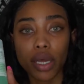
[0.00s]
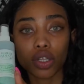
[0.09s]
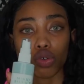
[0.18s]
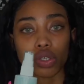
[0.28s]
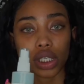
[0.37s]

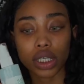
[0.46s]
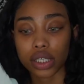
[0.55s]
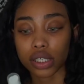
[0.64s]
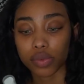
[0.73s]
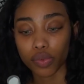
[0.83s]
been using
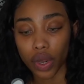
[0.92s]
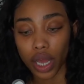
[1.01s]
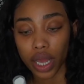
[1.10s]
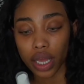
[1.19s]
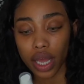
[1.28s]
this
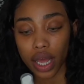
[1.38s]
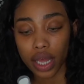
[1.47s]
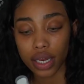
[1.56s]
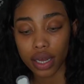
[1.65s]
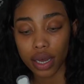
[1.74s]
spray,
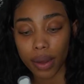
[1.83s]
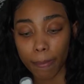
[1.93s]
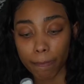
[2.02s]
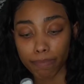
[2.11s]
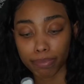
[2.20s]
and
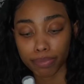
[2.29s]
I